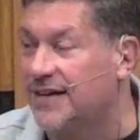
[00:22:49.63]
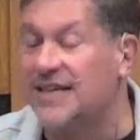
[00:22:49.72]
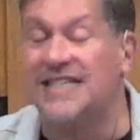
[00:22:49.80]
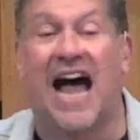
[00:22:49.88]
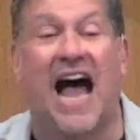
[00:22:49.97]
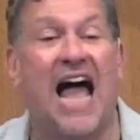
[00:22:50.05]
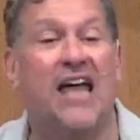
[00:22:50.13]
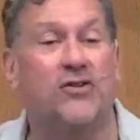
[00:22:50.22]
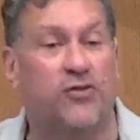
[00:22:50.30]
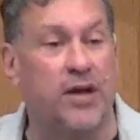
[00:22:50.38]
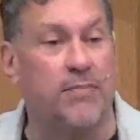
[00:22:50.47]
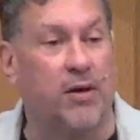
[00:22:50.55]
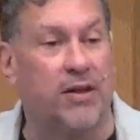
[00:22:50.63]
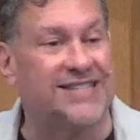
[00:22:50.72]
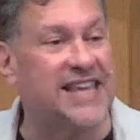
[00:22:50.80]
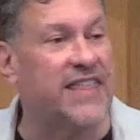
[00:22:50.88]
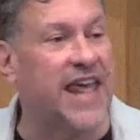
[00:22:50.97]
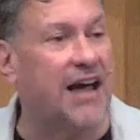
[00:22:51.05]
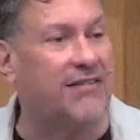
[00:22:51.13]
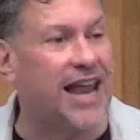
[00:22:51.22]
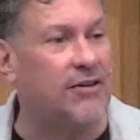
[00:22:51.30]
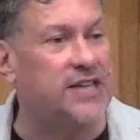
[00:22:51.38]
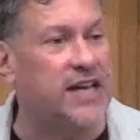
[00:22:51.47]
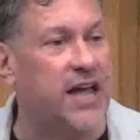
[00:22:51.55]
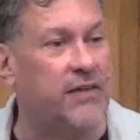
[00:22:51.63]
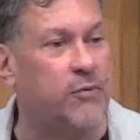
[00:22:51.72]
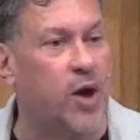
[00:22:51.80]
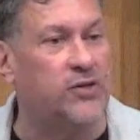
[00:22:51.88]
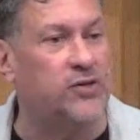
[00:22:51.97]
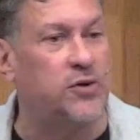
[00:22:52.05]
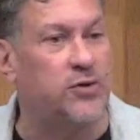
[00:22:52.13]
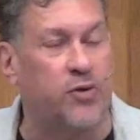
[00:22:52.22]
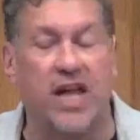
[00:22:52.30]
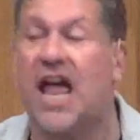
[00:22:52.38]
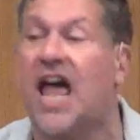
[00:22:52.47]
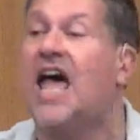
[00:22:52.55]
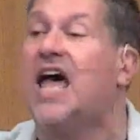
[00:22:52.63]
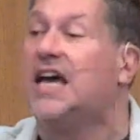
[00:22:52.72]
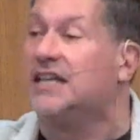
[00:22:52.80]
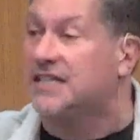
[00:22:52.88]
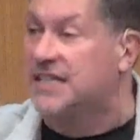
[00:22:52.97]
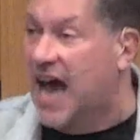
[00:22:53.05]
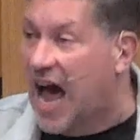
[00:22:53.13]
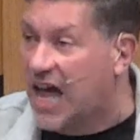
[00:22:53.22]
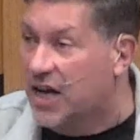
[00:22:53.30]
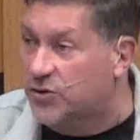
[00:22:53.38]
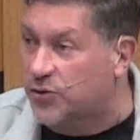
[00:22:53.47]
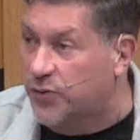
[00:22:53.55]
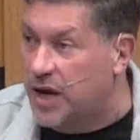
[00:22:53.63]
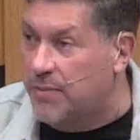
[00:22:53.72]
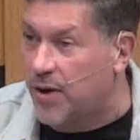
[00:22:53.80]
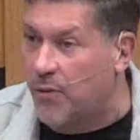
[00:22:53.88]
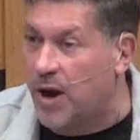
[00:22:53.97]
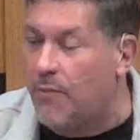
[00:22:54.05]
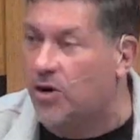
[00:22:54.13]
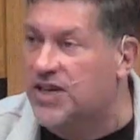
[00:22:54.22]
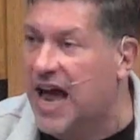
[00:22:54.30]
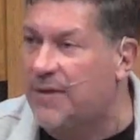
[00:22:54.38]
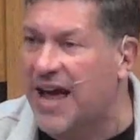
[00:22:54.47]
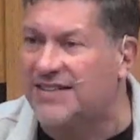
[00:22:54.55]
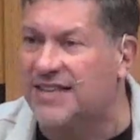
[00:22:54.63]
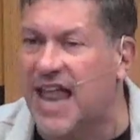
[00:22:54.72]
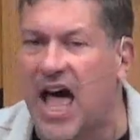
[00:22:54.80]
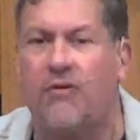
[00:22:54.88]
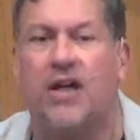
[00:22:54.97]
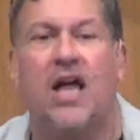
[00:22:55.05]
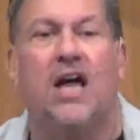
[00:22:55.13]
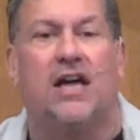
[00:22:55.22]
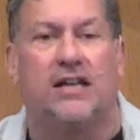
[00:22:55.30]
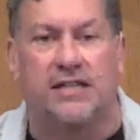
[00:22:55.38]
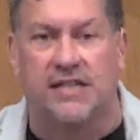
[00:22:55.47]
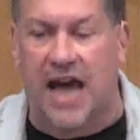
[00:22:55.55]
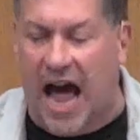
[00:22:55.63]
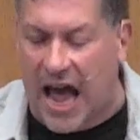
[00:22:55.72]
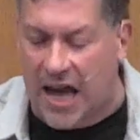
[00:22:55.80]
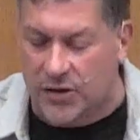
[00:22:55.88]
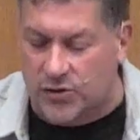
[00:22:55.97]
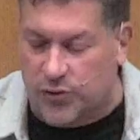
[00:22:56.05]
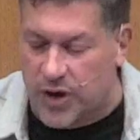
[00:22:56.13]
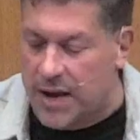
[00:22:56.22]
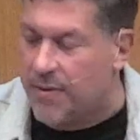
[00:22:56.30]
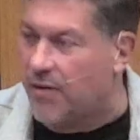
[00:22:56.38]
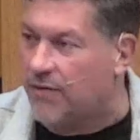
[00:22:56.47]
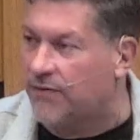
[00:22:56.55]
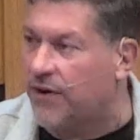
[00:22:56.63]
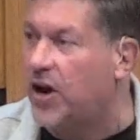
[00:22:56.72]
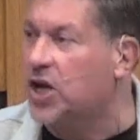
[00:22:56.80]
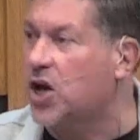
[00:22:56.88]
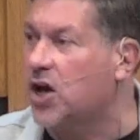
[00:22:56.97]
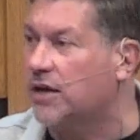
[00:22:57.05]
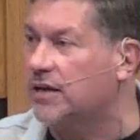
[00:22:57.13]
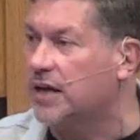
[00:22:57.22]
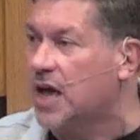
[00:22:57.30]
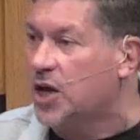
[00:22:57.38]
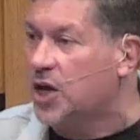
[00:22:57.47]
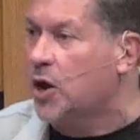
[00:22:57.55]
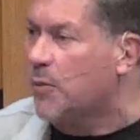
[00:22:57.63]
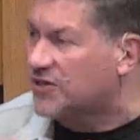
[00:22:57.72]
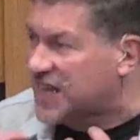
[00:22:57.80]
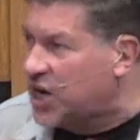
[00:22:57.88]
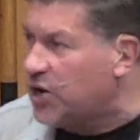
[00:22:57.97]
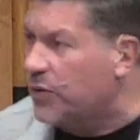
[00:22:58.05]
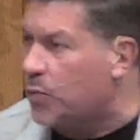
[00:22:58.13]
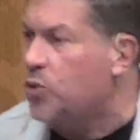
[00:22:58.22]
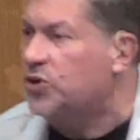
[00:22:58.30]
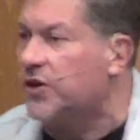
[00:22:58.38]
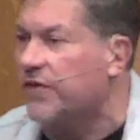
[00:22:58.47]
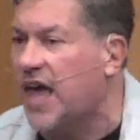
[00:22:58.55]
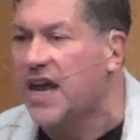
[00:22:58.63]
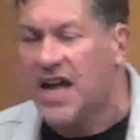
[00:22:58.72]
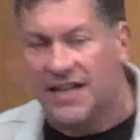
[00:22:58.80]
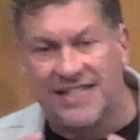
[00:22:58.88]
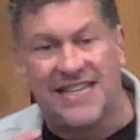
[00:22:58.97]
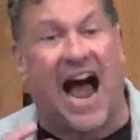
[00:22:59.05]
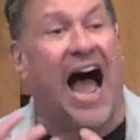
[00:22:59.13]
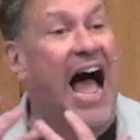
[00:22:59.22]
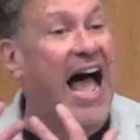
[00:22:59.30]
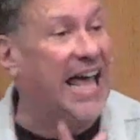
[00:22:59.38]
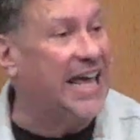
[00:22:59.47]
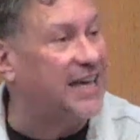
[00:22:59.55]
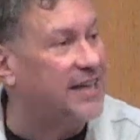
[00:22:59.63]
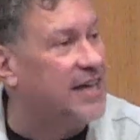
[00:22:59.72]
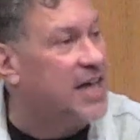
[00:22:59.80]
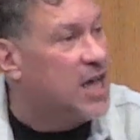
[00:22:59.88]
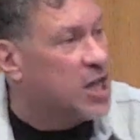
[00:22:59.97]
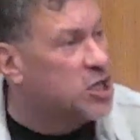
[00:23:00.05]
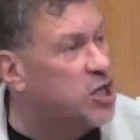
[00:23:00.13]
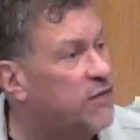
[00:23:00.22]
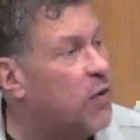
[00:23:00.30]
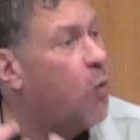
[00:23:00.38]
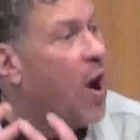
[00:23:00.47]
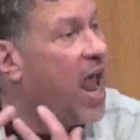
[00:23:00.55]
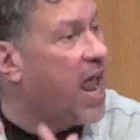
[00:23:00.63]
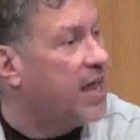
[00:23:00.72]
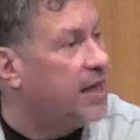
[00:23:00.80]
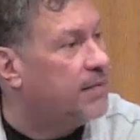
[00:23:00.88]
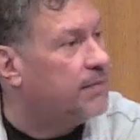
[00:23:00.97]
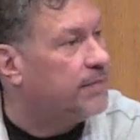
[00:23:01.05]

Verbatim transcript: Diatribo. Let's say that out loud together. One, two, three. Diatribo. One more time, nice and loud. Diatribo. Very good. You can almost hear the root of that. Die. Give away.